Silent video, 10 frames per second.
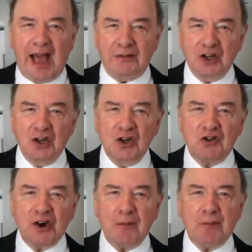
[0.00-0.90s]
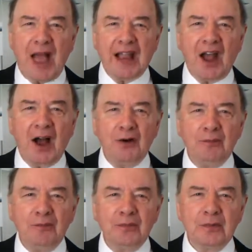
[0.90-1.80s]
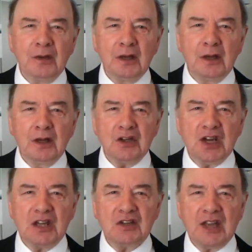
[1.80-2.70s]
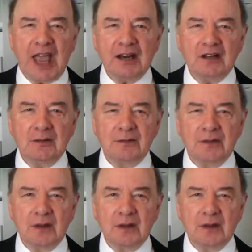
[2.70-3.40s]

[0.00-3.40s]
"Have a good trip back home." She said,